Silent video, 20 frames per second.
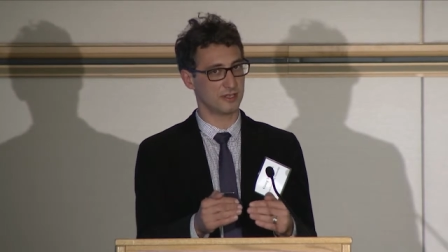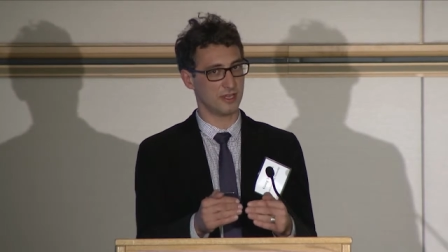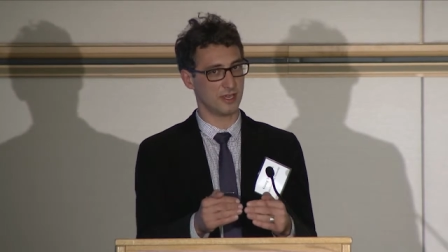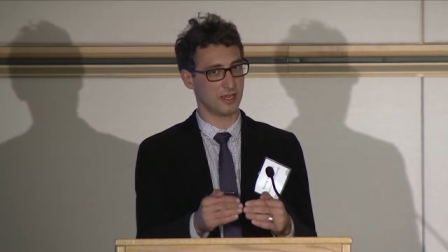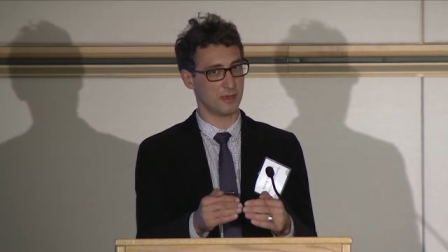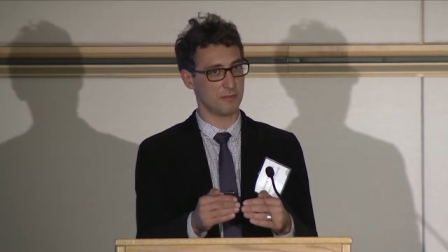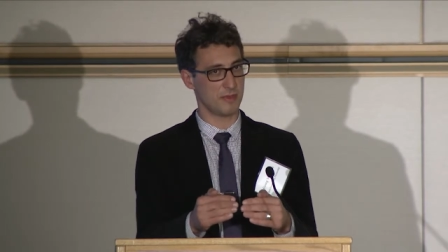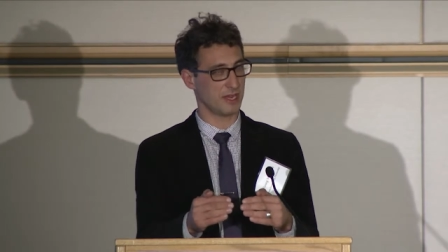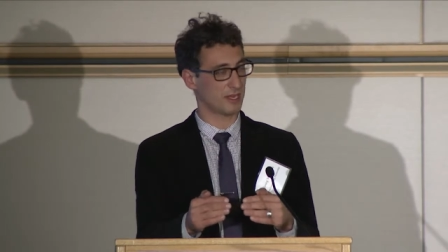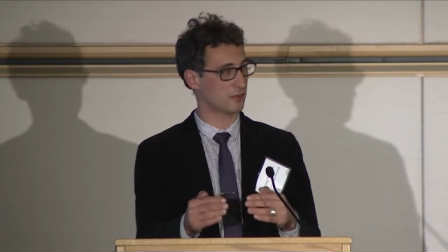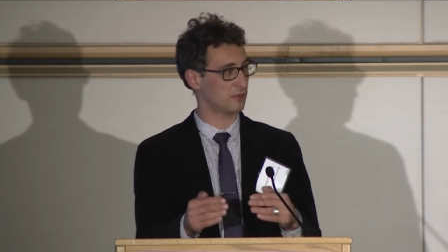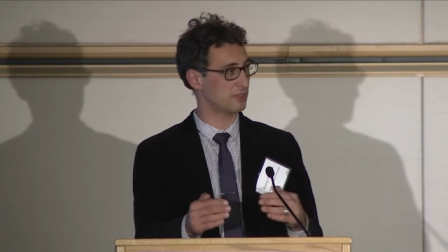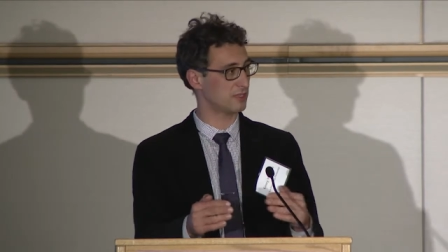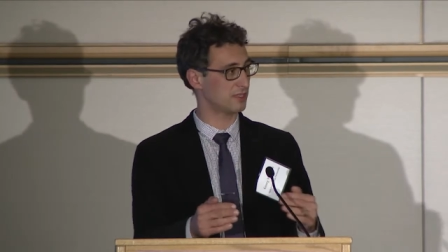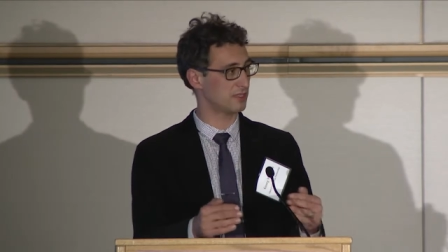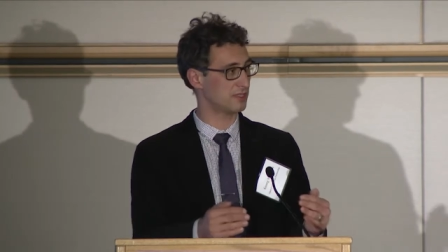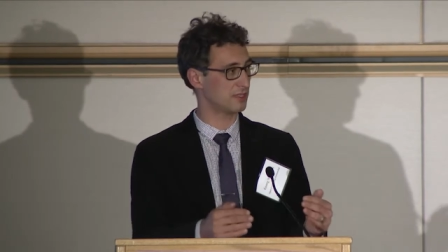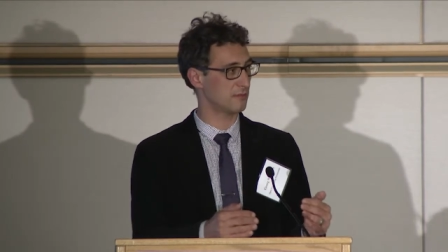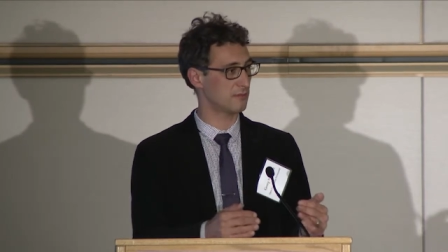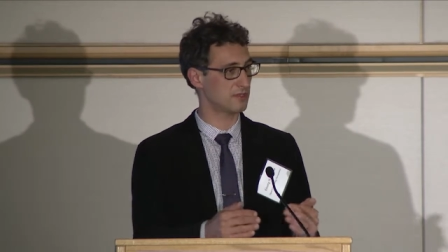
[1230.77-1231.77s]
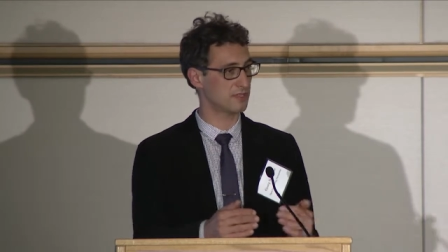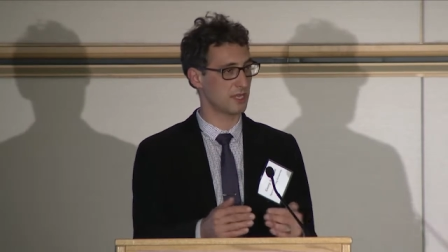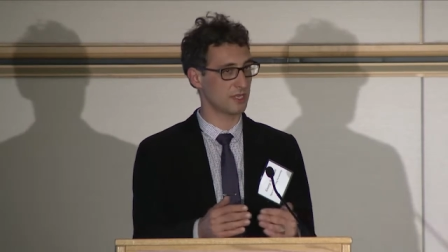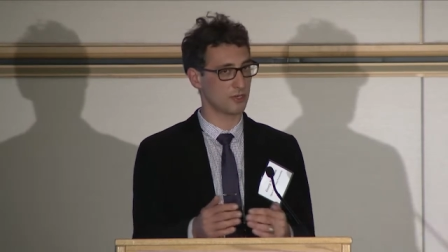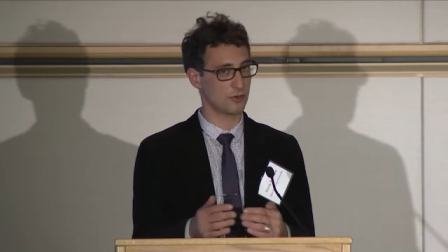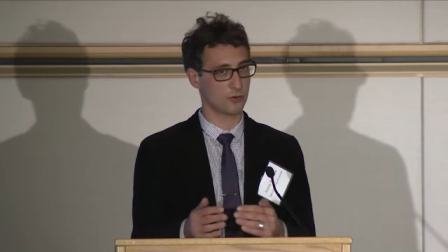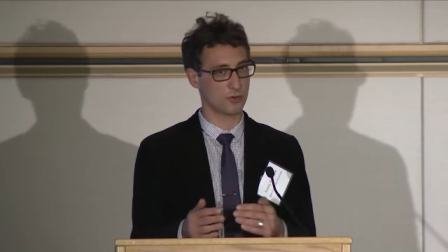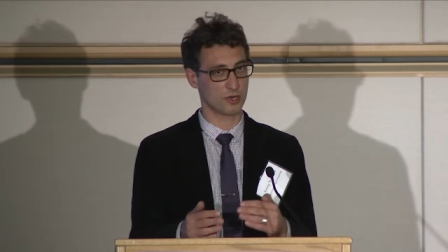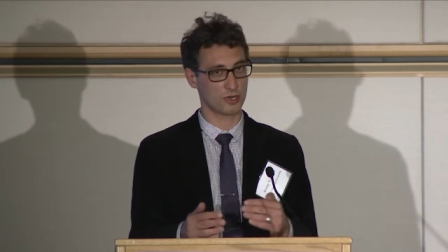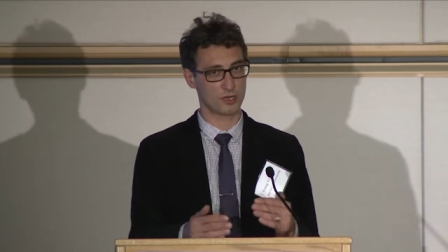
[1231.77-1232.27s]
ecosystems that
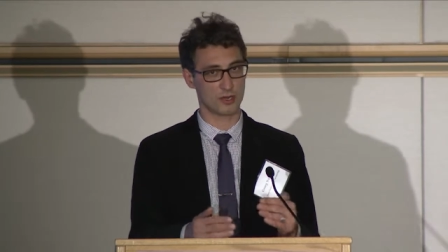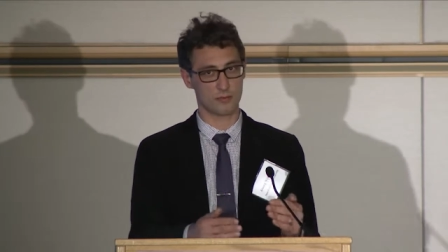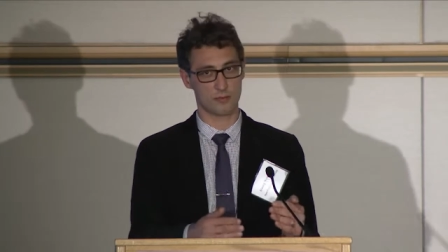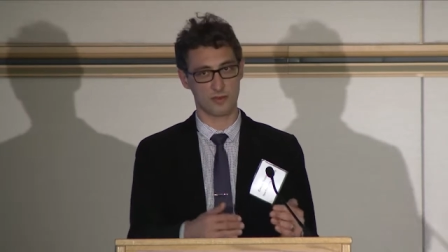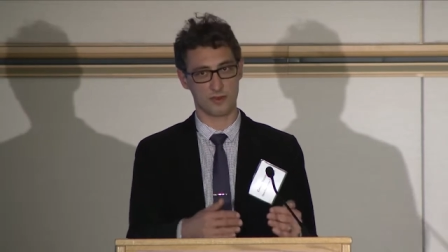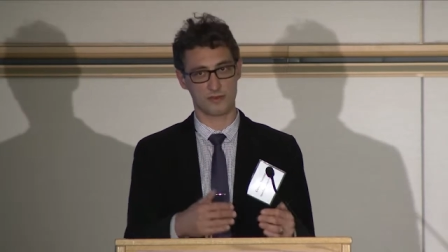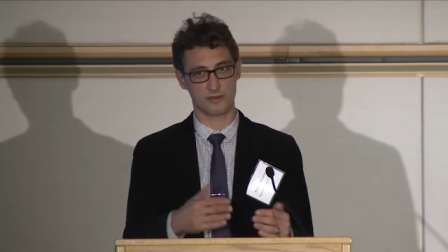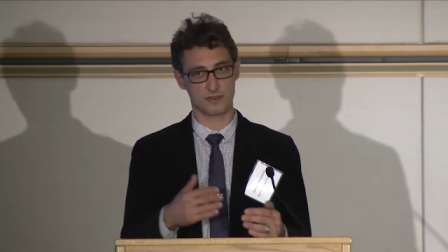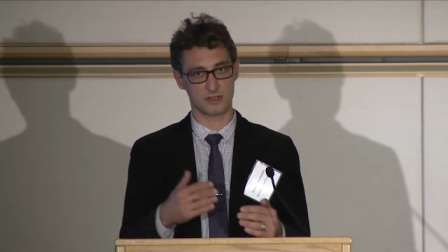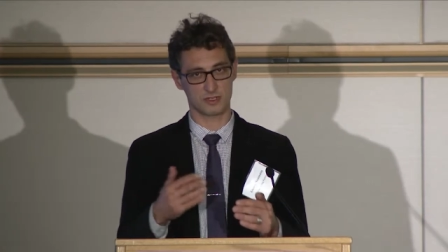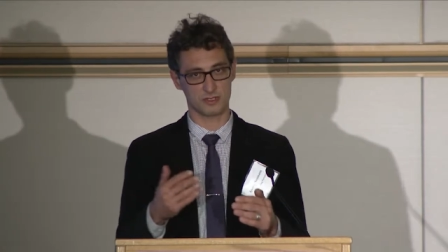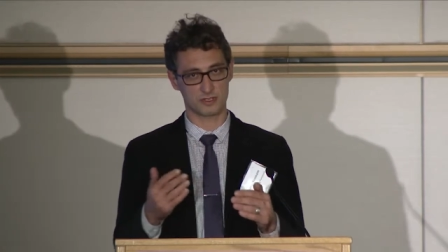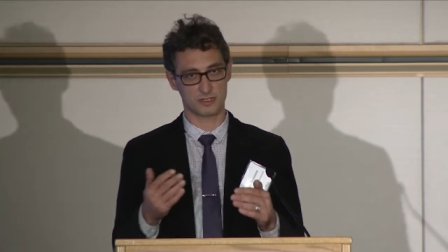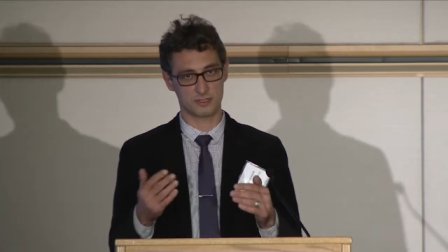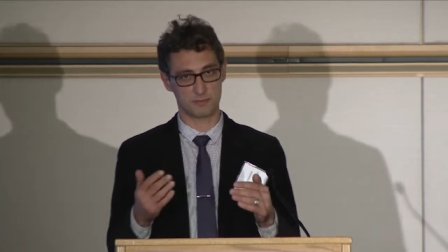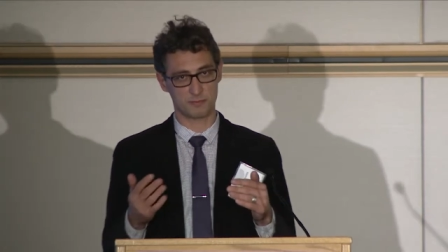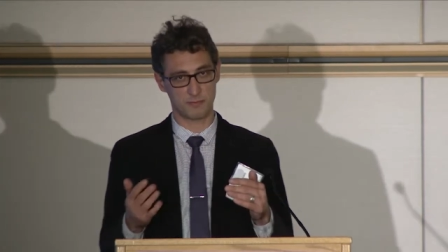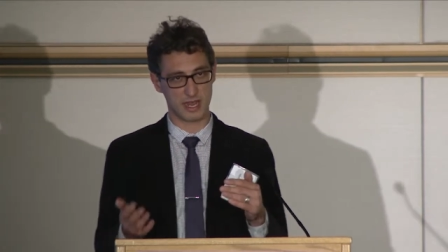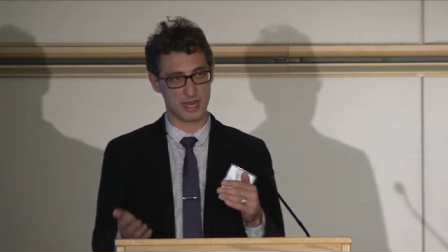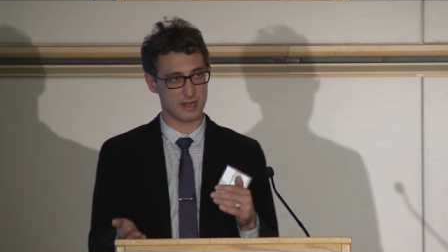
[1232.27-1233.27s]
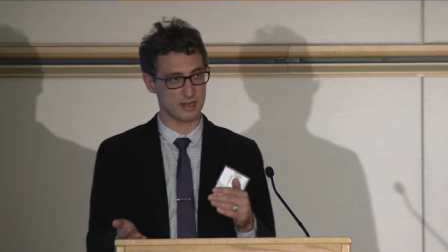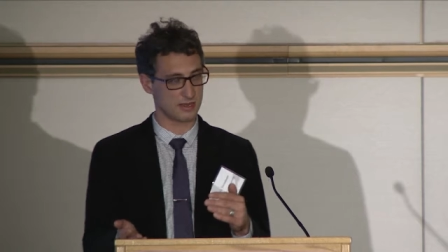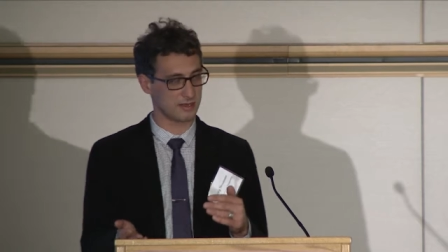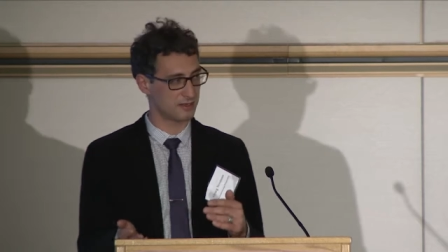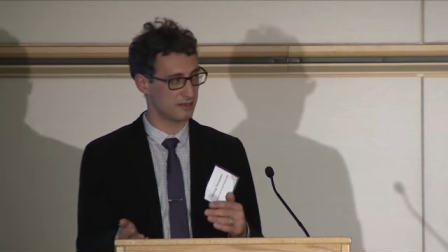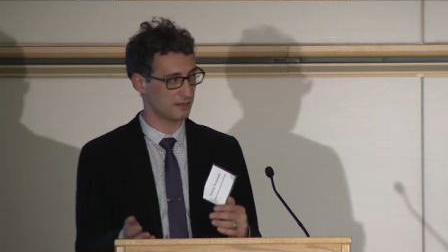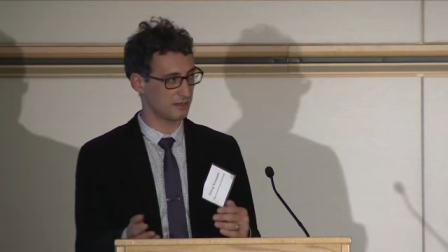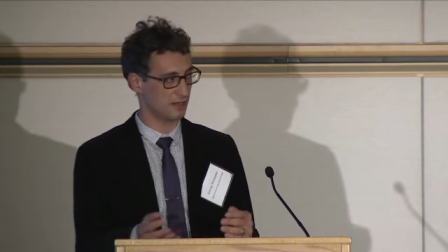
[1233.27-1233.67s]
you're working with, the spend,